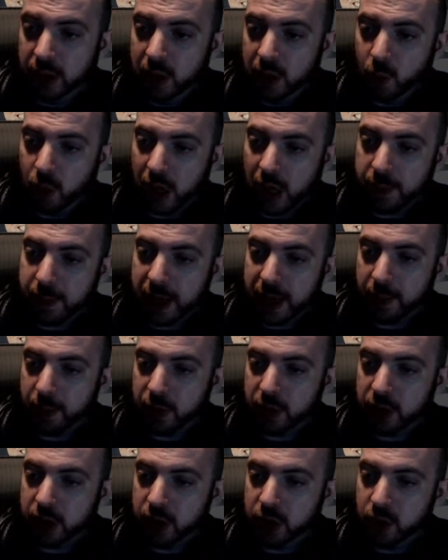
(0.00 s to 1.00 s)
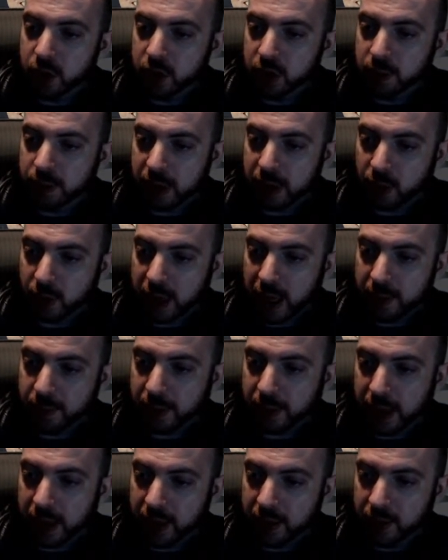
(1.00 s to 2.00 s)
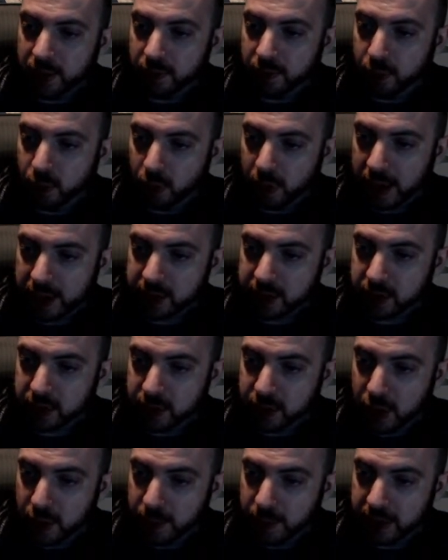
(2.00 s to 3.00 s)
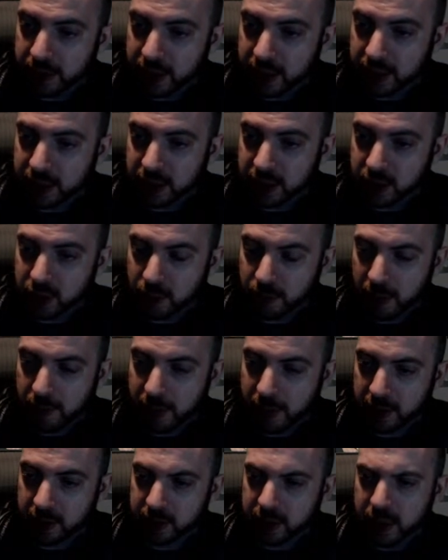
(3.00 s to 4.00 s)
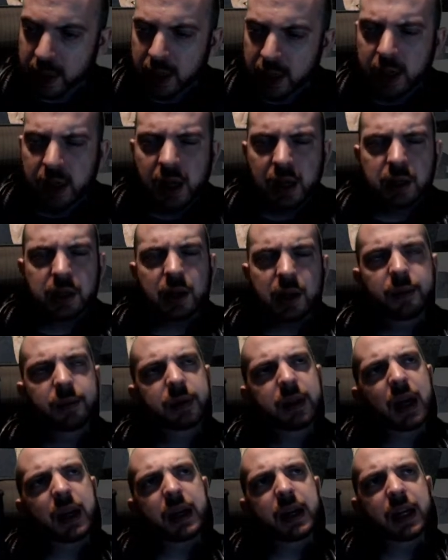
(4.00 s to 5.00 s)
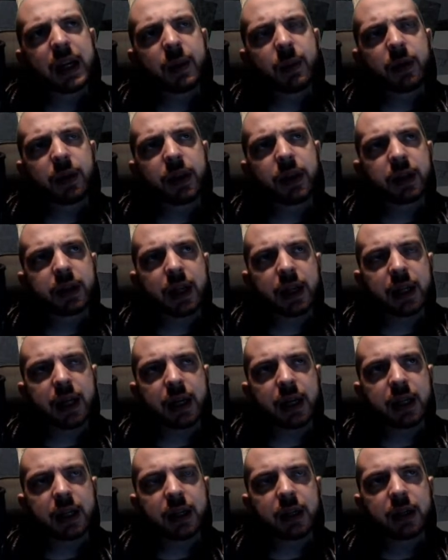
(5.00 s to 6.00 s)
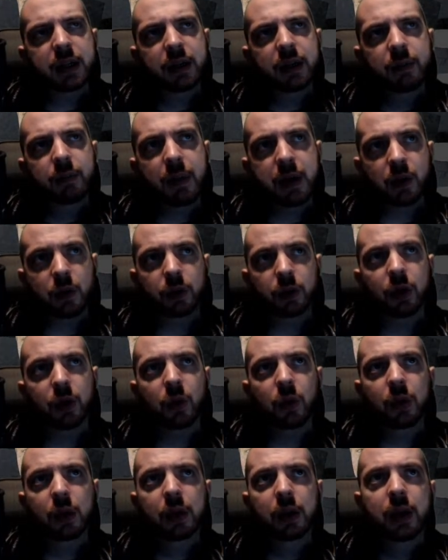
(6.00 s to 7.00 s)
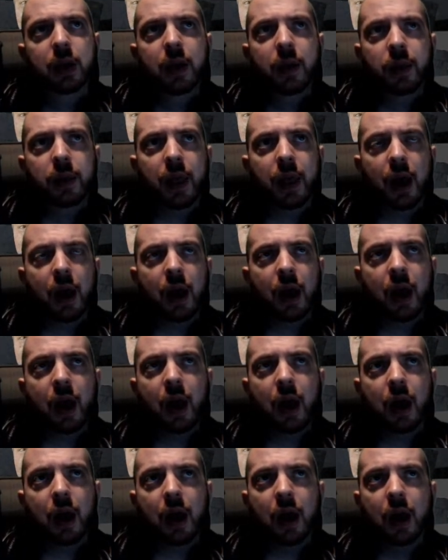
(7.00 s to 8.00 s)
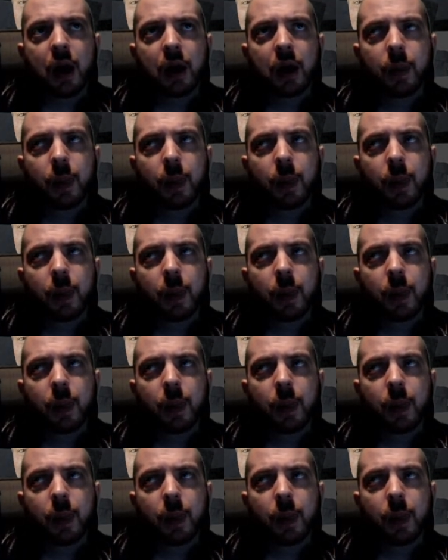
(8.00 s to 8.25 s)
Will I be able to use medical gameplay for less noble intentions on my mates? So technically with the dedicated medical tool, there are